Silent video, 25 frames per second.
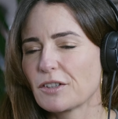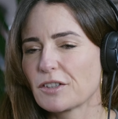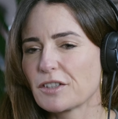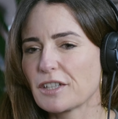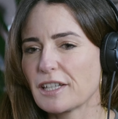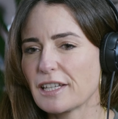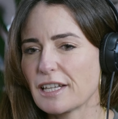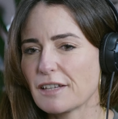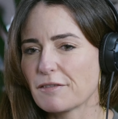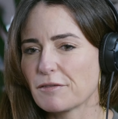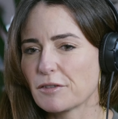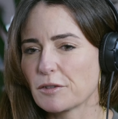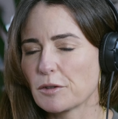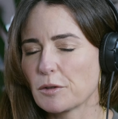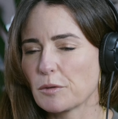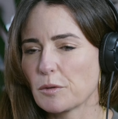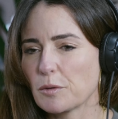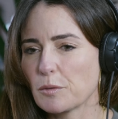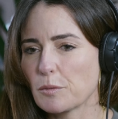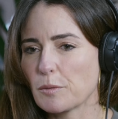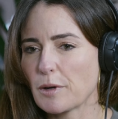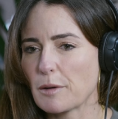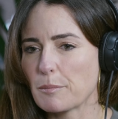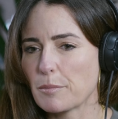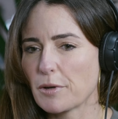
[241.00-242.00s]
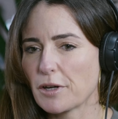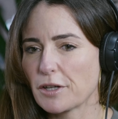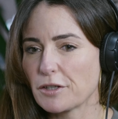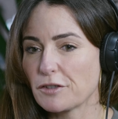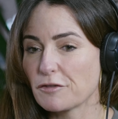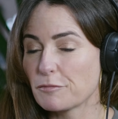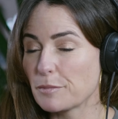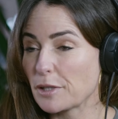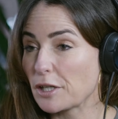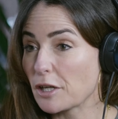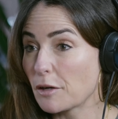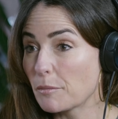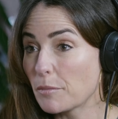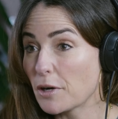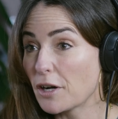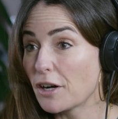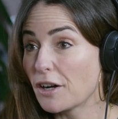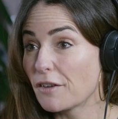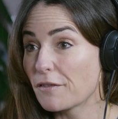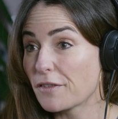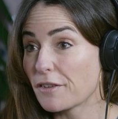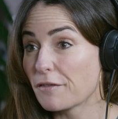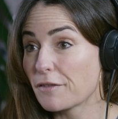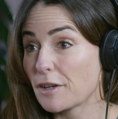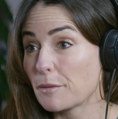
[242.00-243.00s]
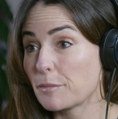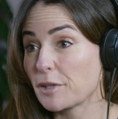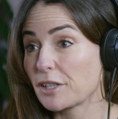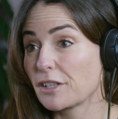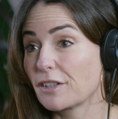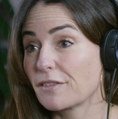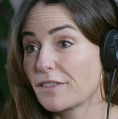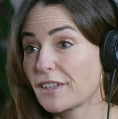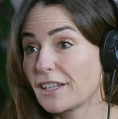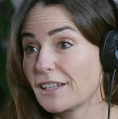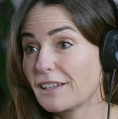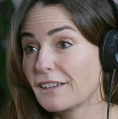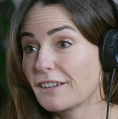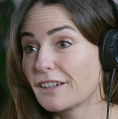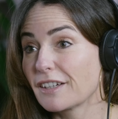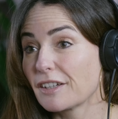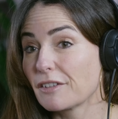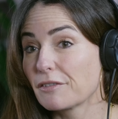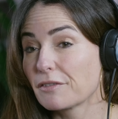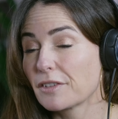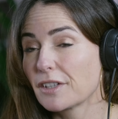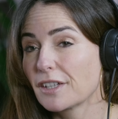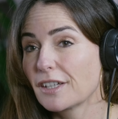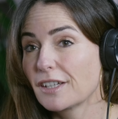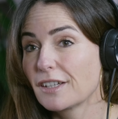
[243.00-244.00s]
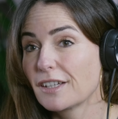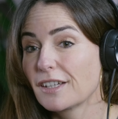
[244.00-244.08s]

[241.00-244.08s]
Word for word: on a level whereby you've become part of the fabric of their life.